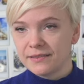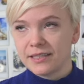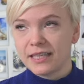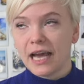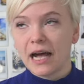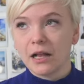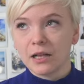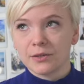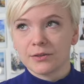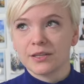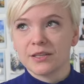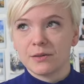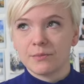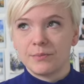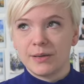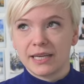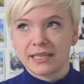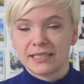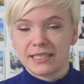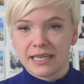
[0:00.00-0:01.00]
the algorithm
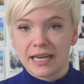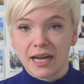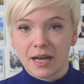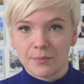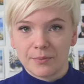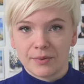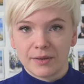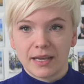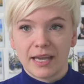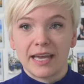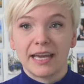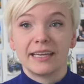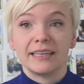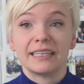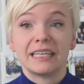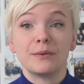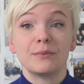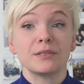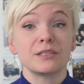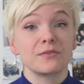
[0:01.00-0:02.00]
picked it up, and
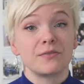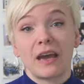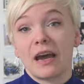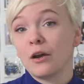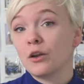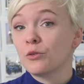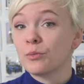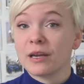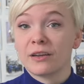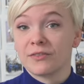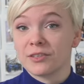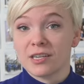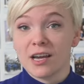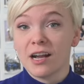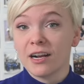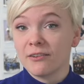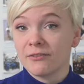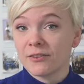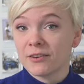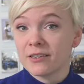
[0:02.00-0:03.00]
it was found by
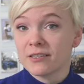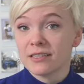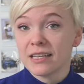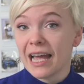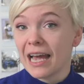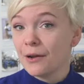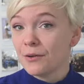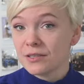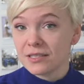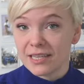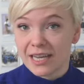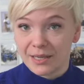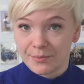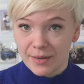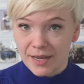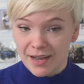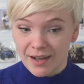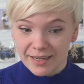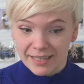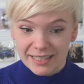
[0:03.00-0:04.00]
photographers outside
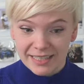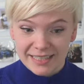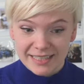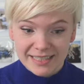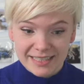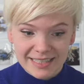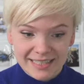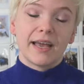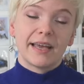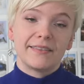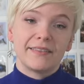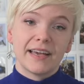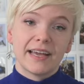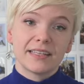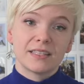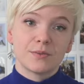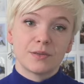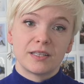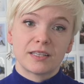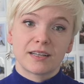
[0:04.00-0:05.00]
my audience. And
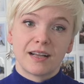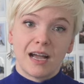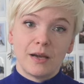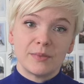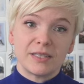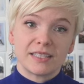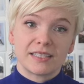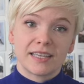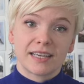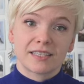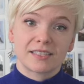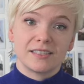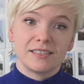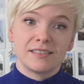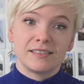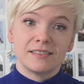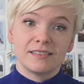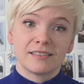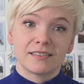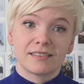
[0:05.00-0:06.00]
that's when the comment
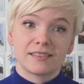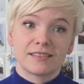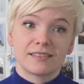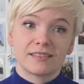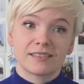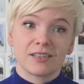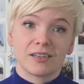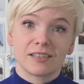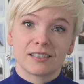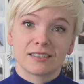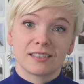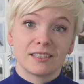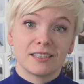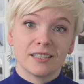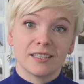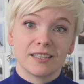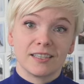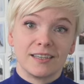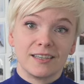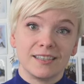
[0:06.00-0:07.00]
section started to
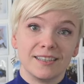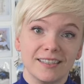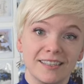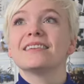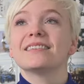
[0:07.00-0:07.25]
turn.